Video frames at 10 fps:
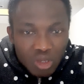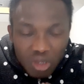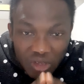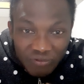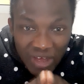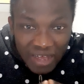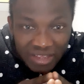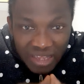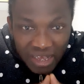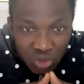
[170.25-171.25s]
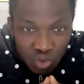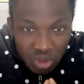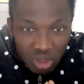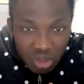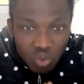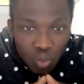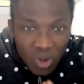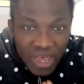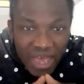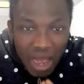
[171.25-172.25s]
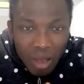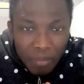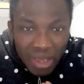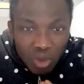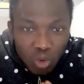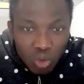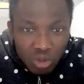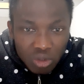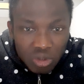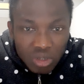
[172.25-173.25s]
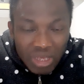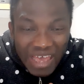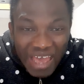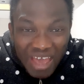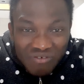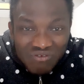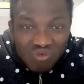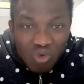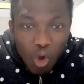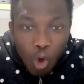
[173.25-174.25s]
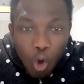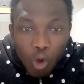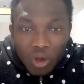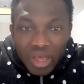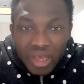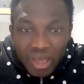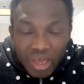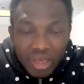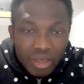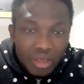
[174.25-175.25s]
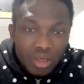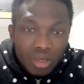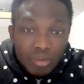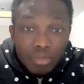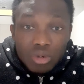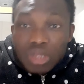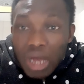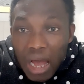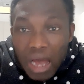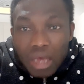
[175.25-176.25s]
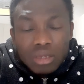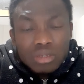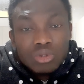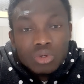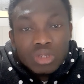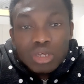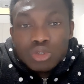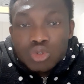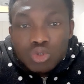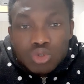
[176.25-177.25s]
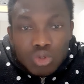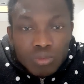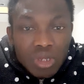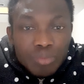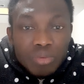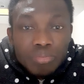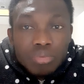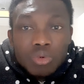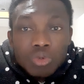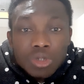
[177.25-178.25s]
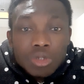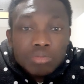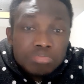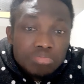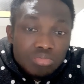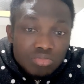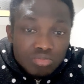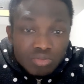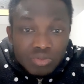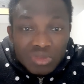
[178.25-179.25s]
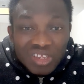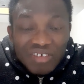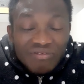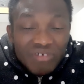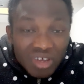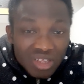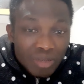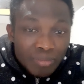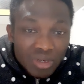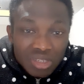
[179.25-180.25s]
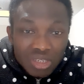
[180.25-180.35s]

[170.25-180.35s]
If I die today, where am I going? Heaven or hell? But I know that so many people will say, forget about